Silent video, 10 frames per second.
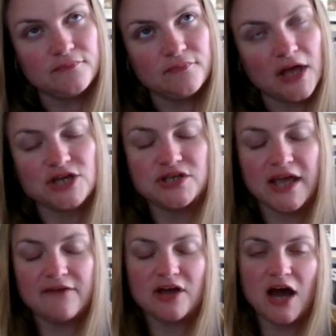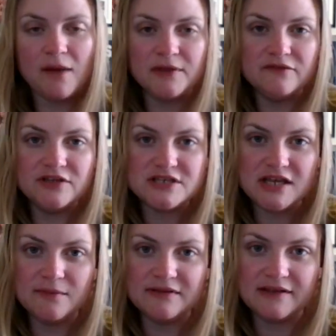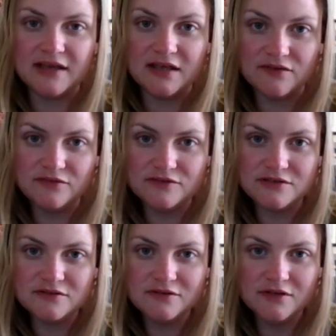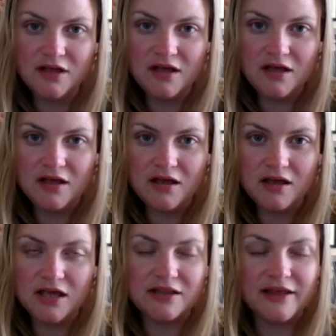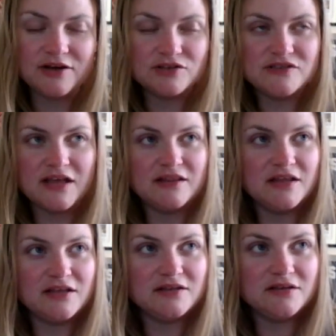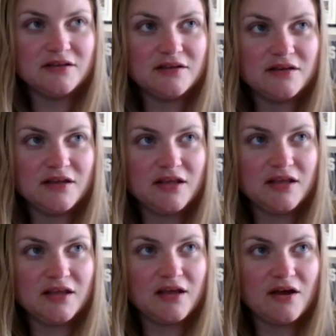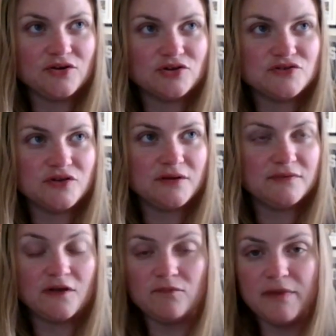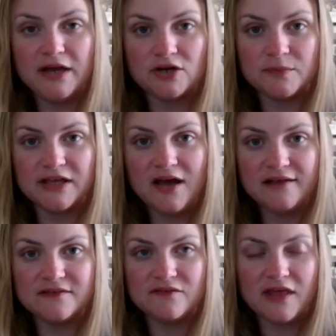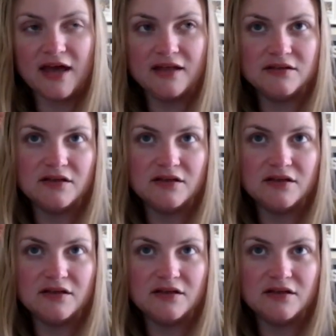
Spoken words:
actually gave a copy of it to him as a gift. He later said that he understood himself better because of that.